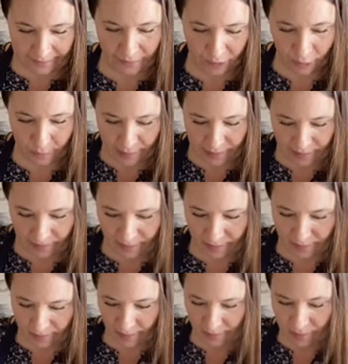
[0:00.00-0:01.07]
little bit
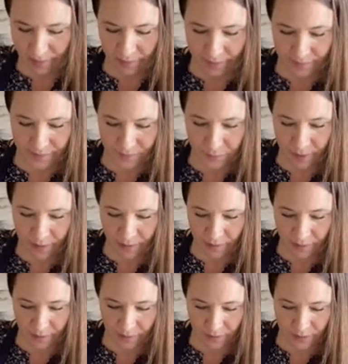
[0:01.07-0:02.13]
of
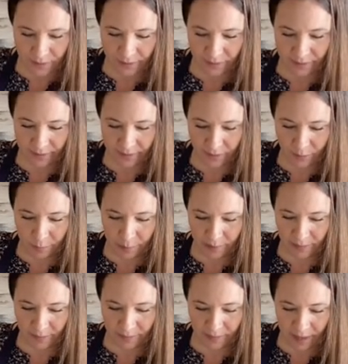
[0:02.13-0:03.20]
sweetener, just a little bit
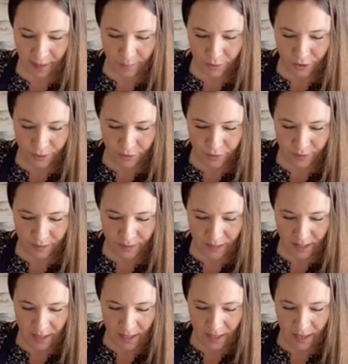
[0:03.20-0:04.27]
of lime juice,
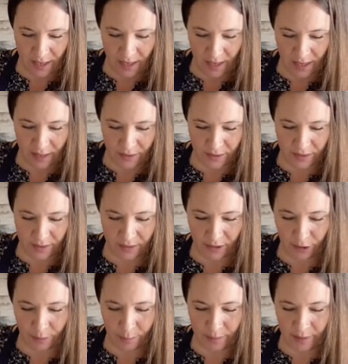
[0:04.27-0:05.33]
and just a
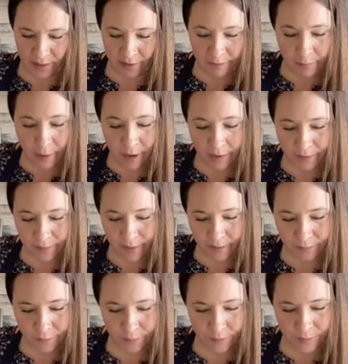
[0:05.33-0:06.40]
little bit of
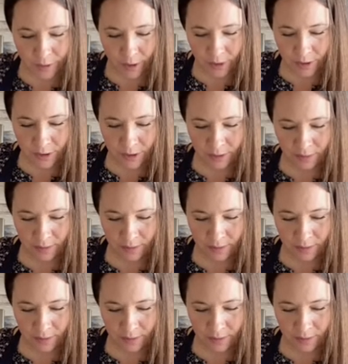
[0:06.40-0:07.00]
modified food starch.